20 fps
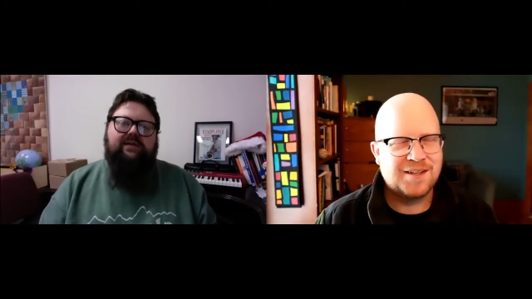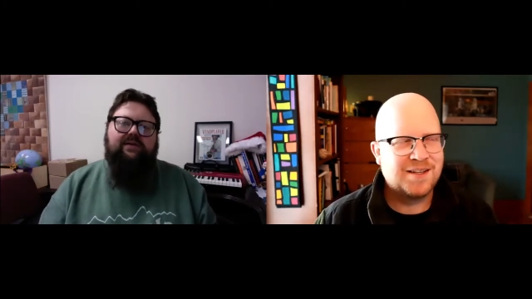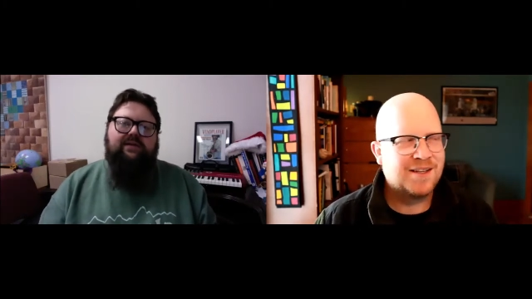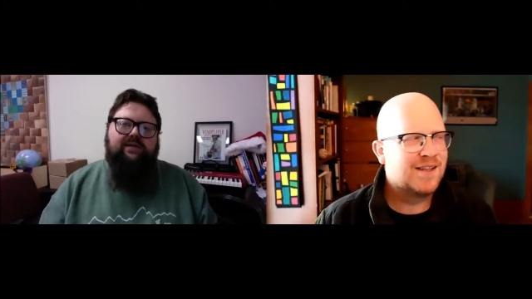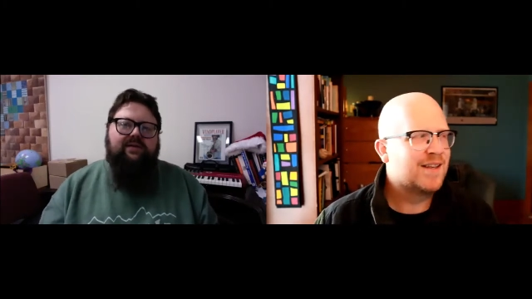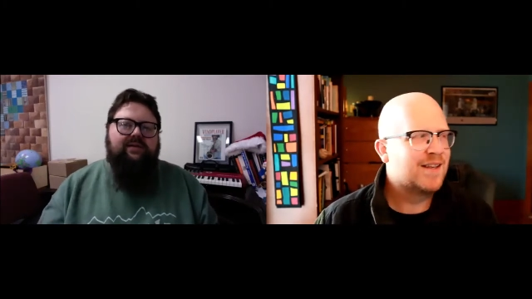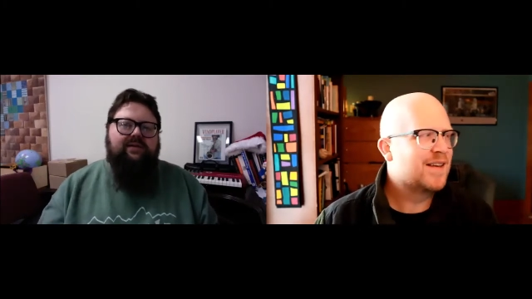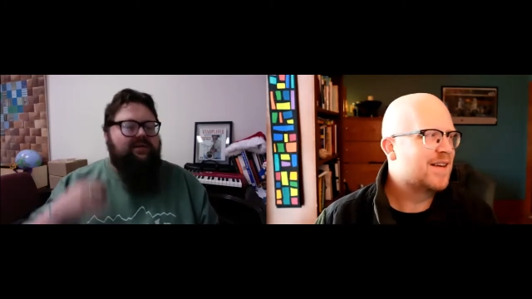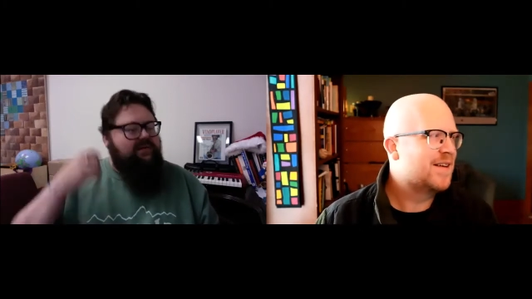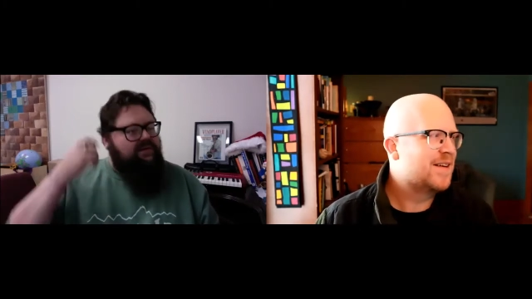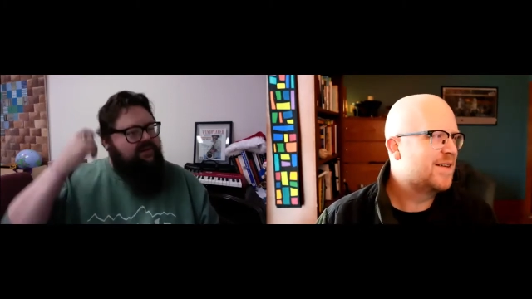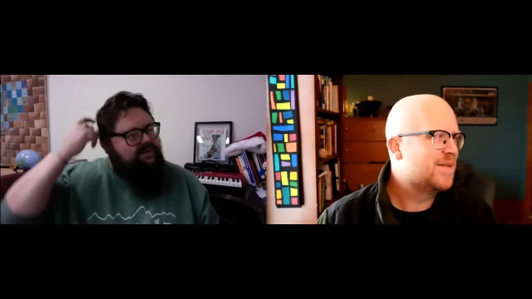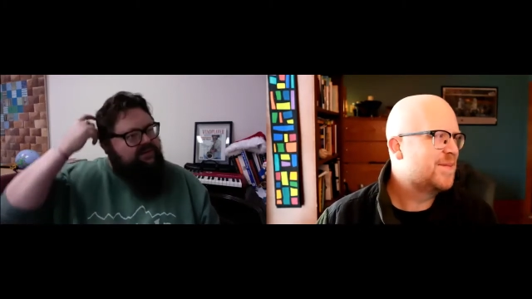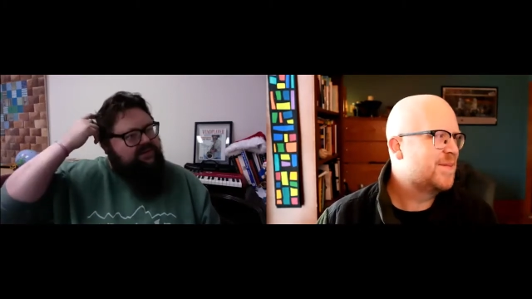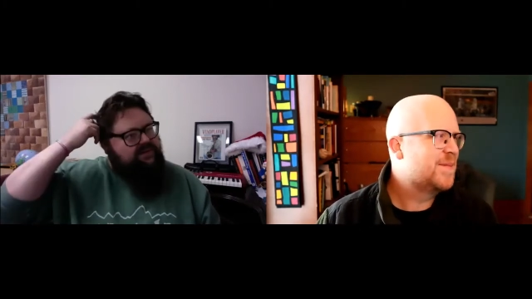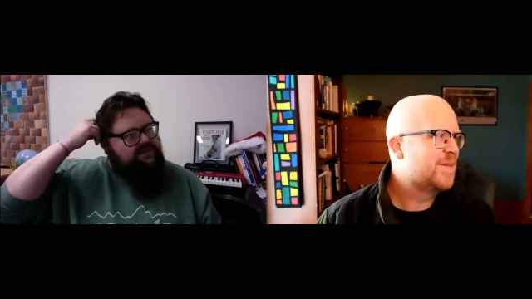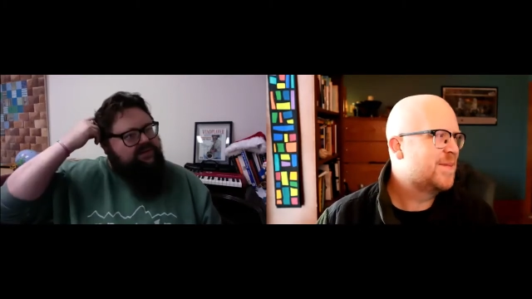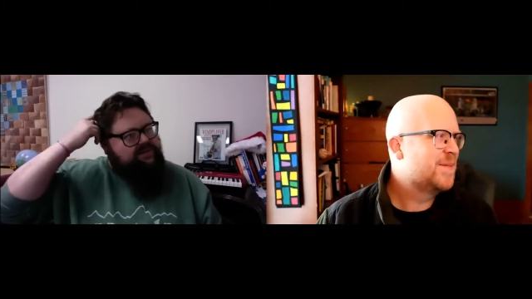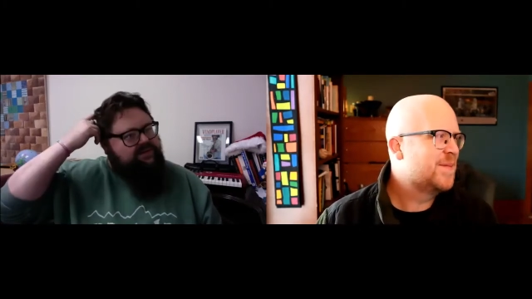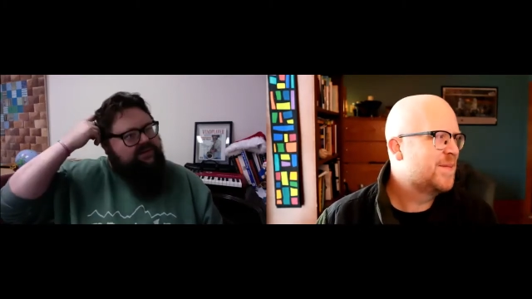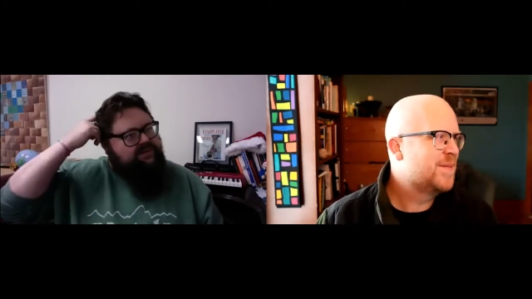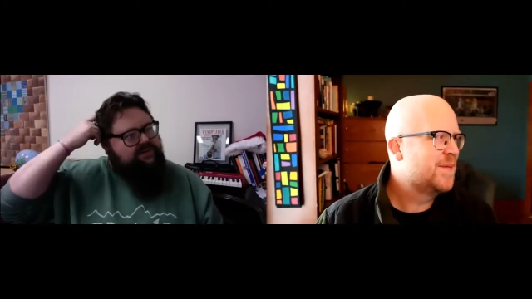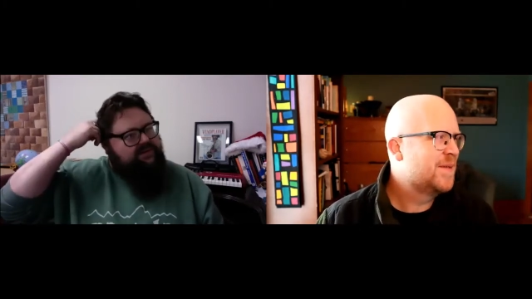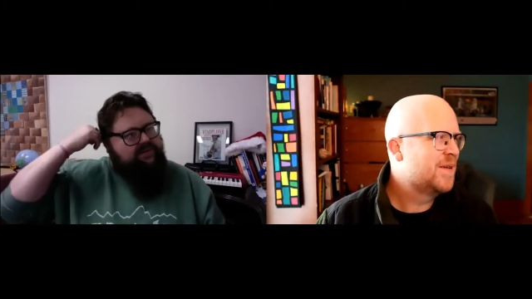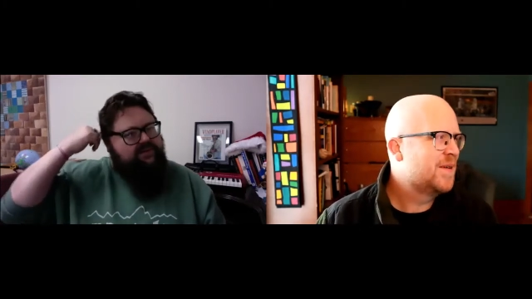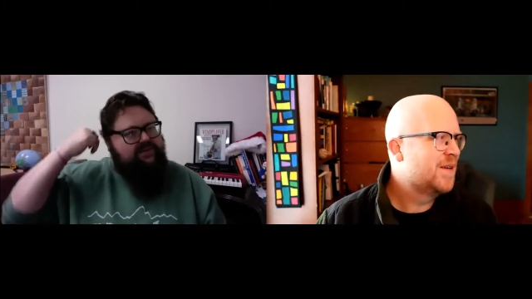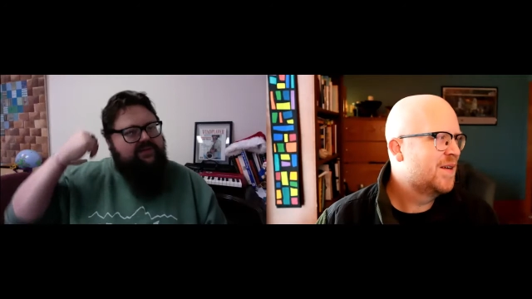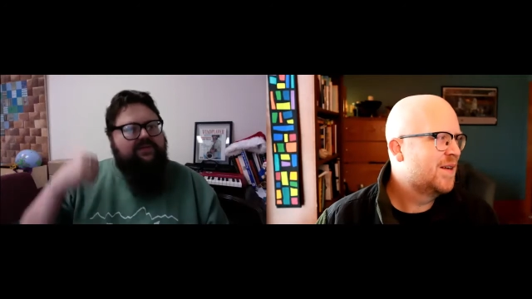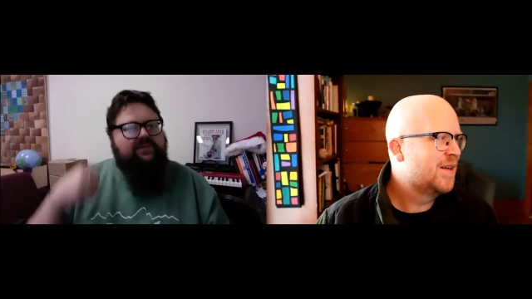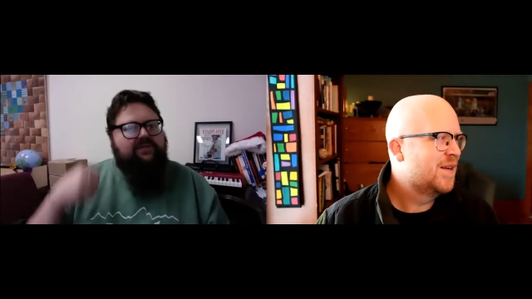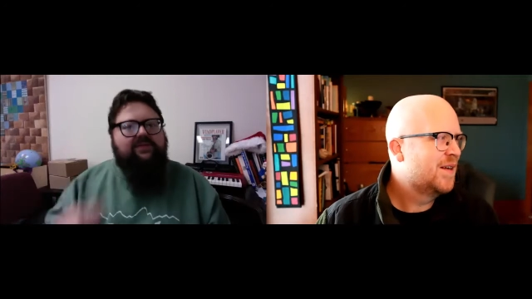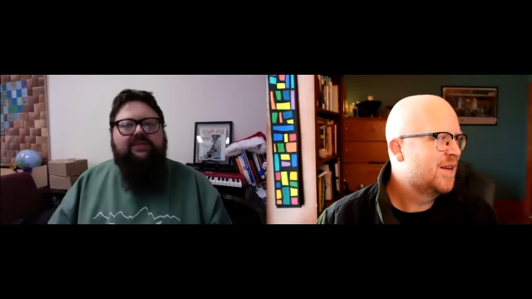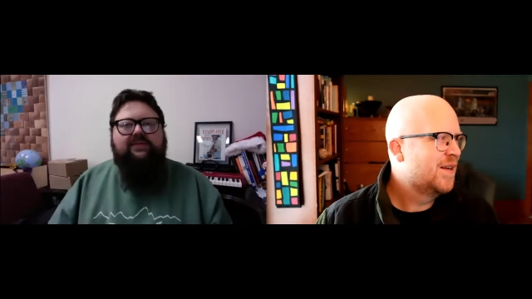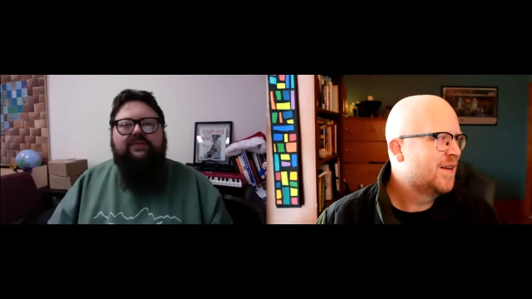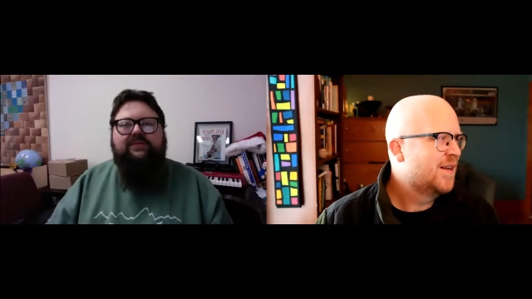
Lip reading: (no one is talking)